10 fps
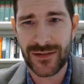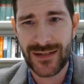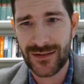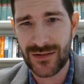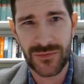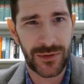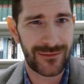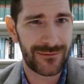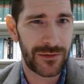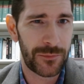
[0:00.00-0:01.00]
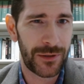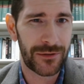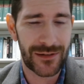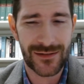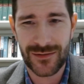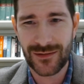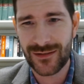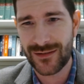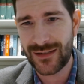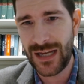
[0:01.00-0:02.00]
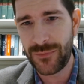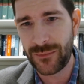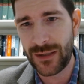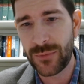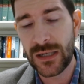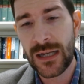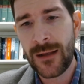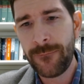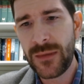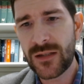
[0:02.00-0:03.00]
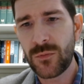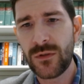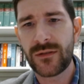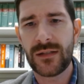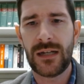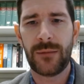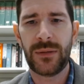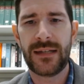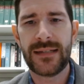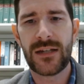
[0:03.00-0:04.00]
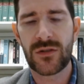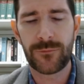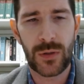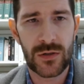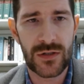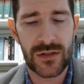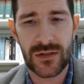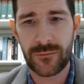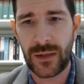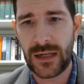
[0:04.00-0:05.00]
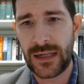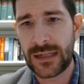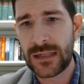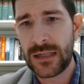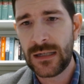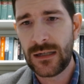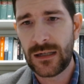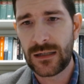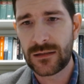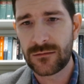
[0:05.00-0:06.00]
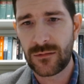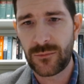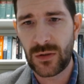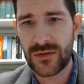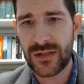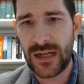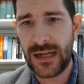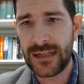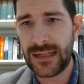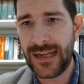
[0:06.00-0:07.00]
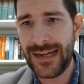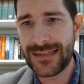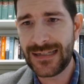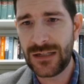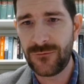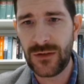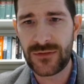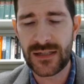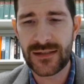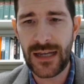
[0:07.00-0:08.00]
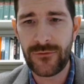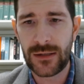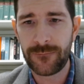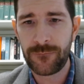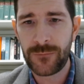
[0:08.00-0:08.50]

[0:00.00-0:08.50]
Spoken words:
Texas, but apparently it's escaping me. But this was a plantation purchased by Burnside in 1857,